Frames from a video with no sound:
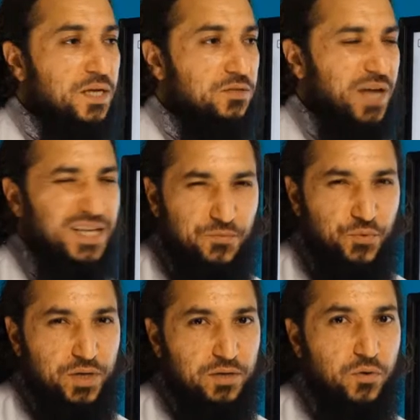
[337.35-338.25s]
So as if
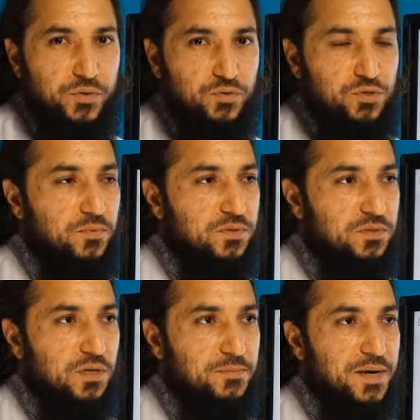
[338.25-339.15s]
we are going to
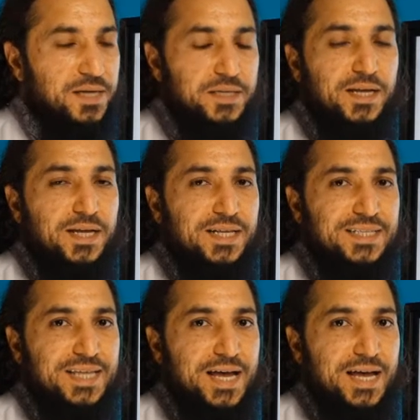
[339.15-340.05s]
start smiling.
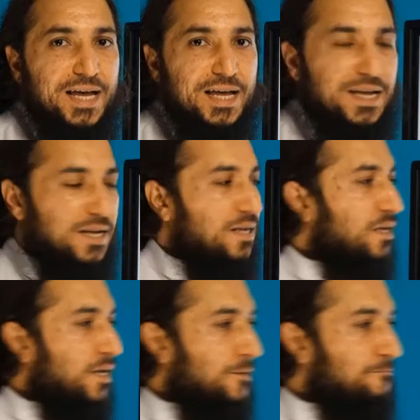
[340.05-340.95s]
Ta.
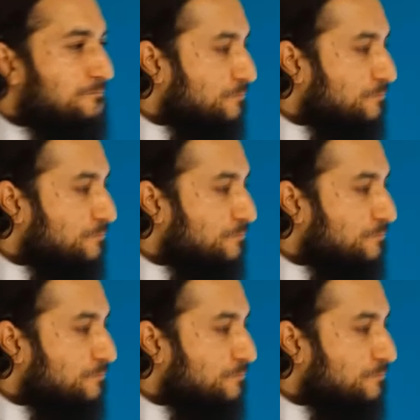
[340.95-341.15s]
Okay.